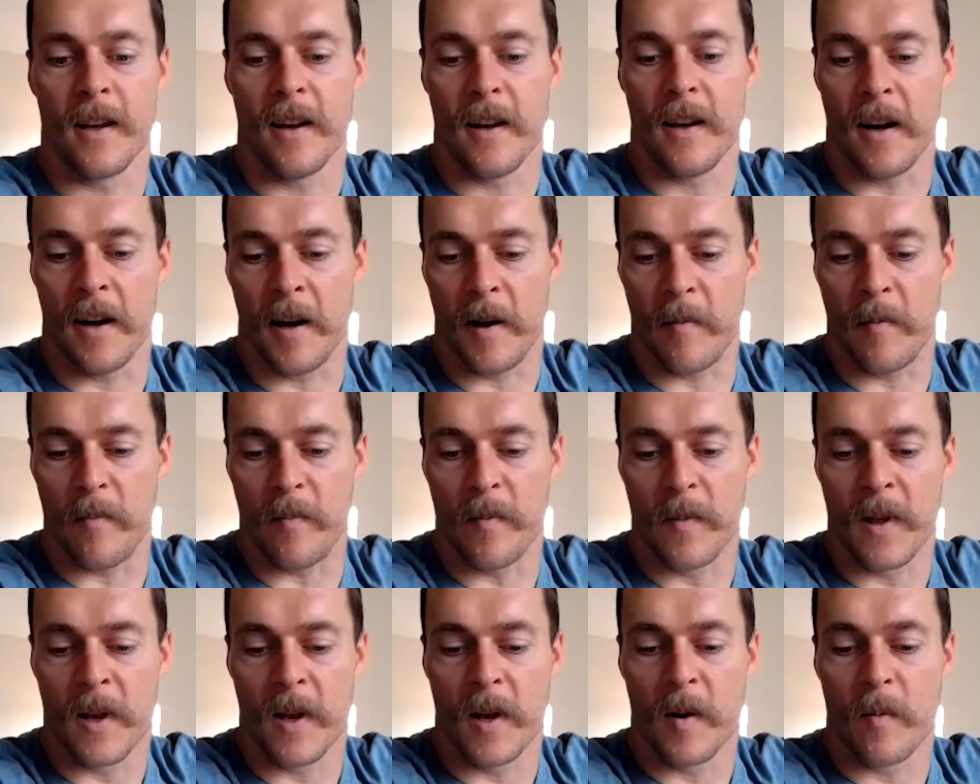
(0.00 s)
But
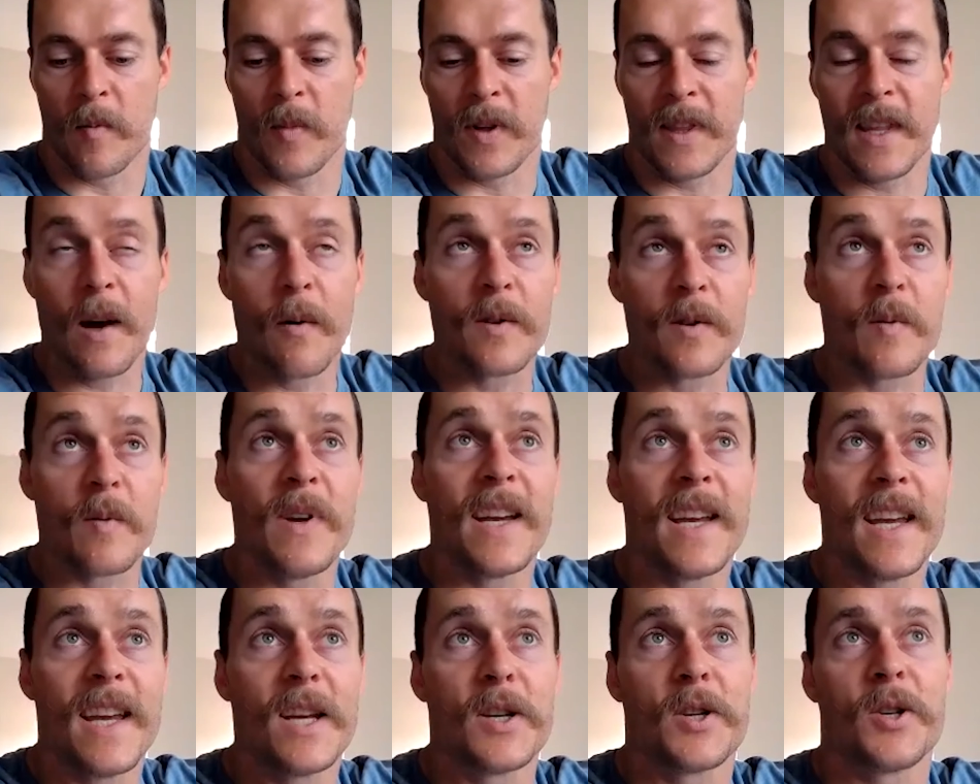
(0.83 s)
that was a
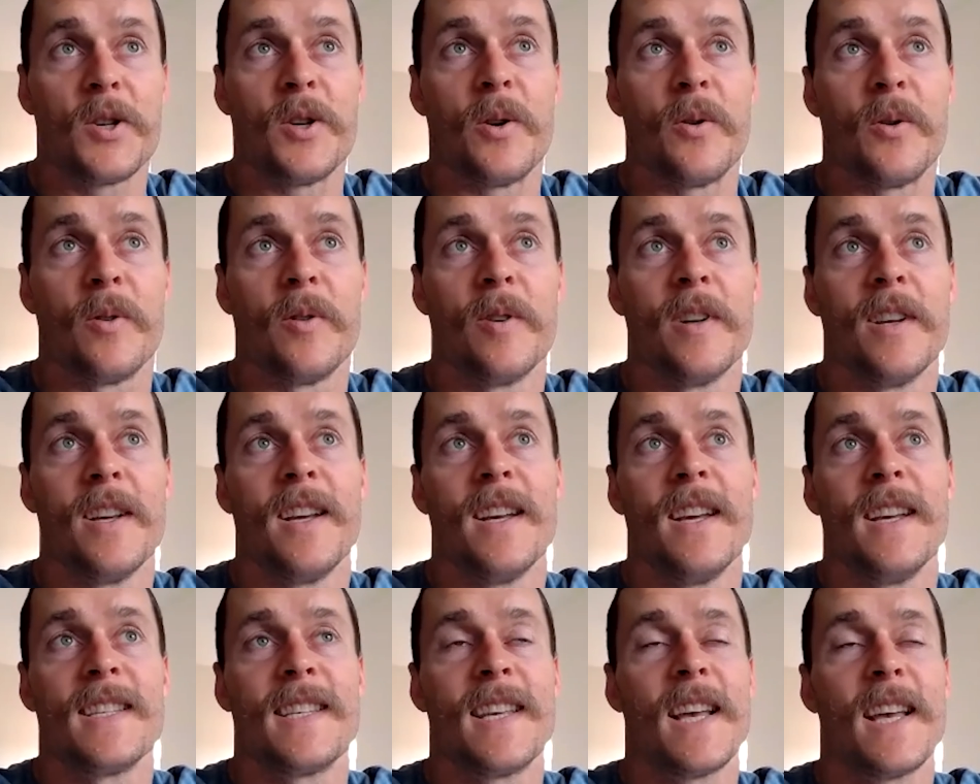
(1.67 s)
big issue. It
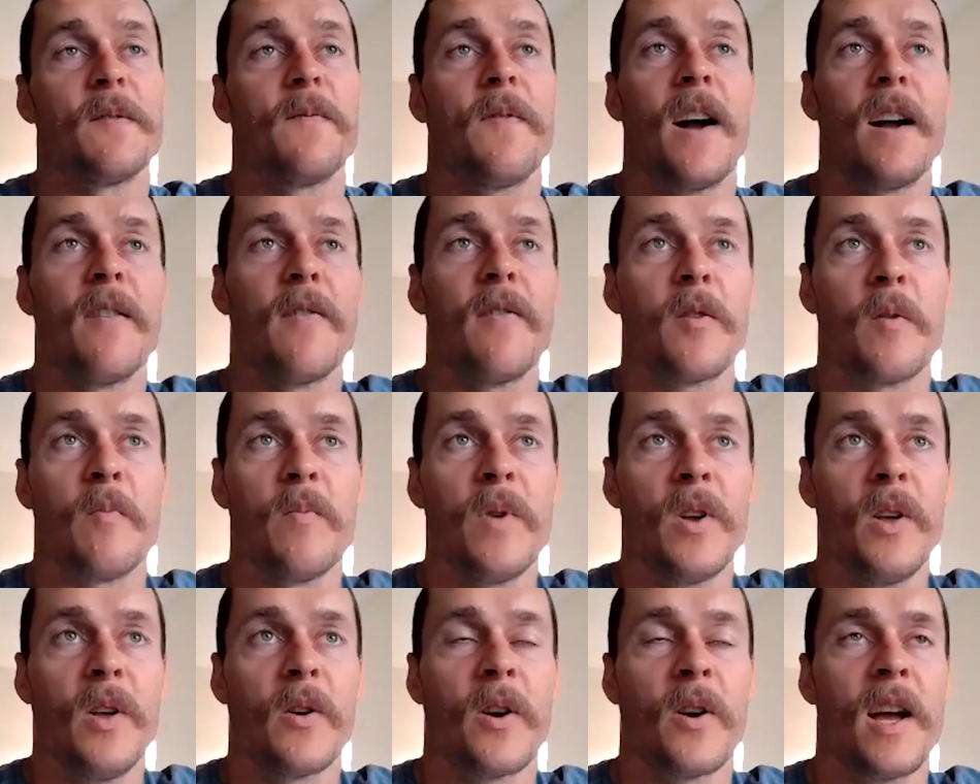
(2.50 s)
says 500
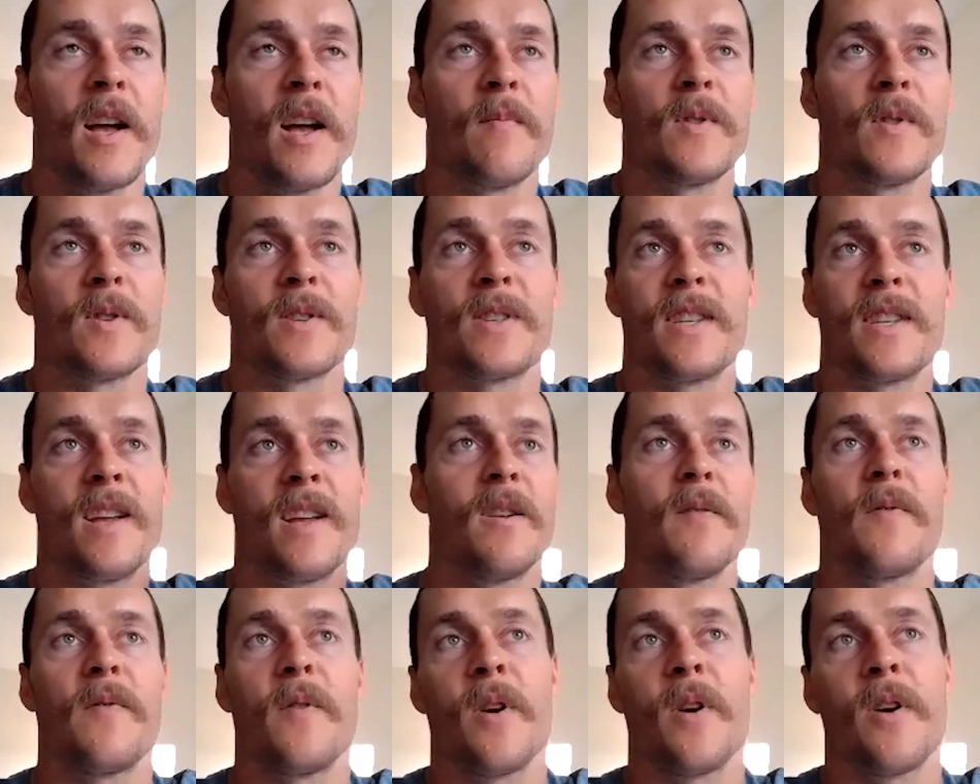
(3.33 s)
milligrams, they're selling
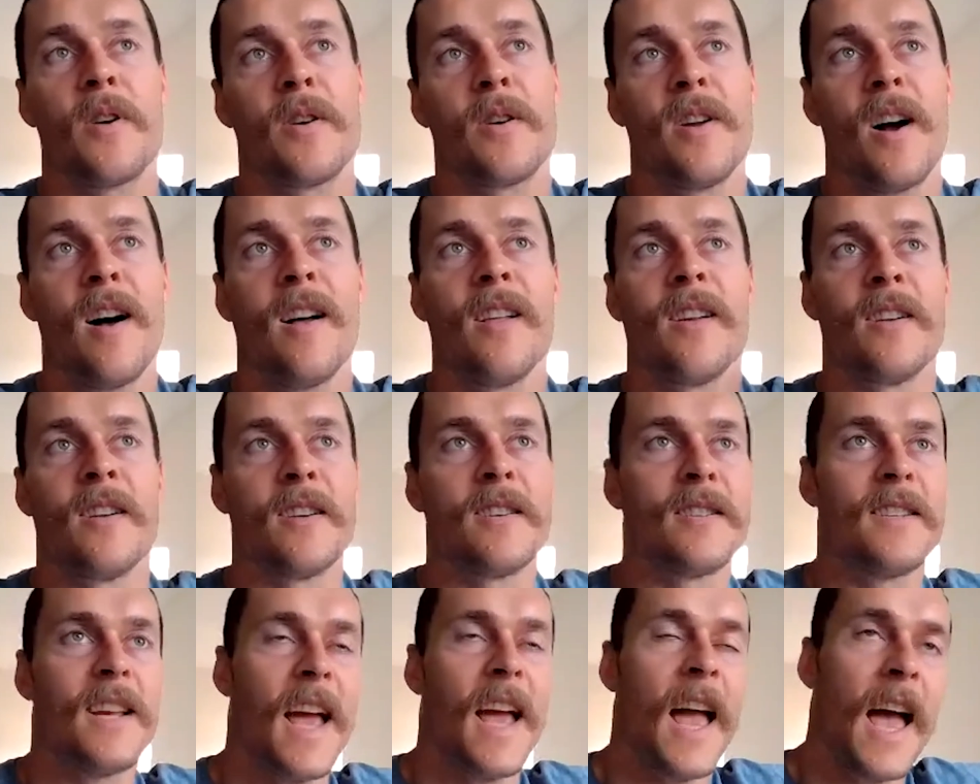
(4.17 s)
it for
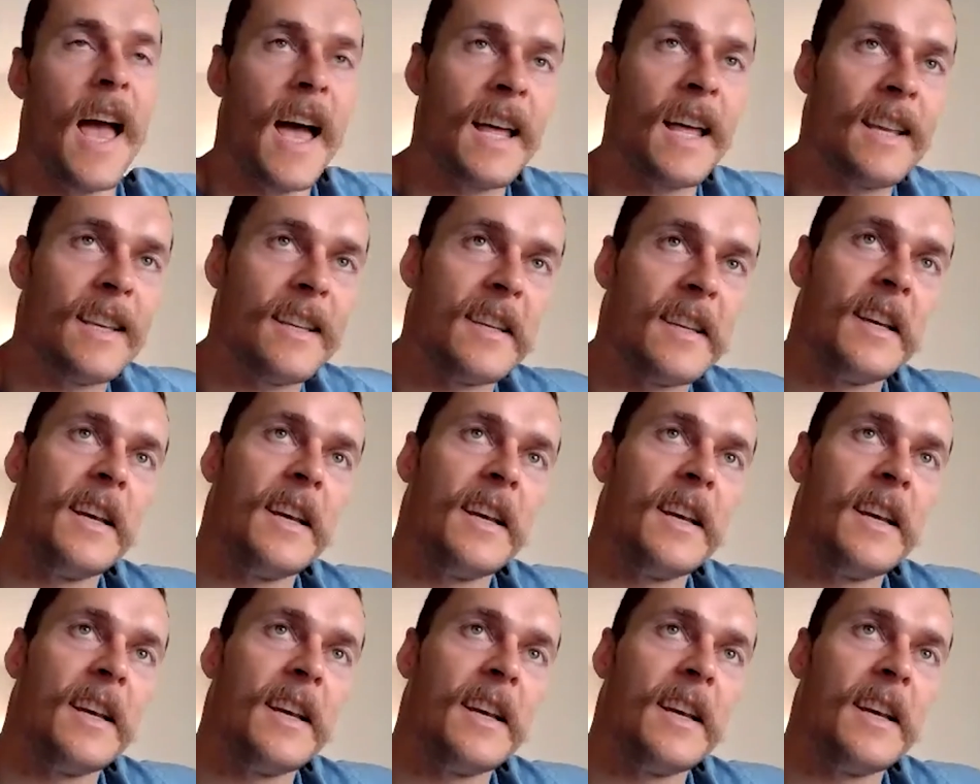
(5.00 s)
$100, and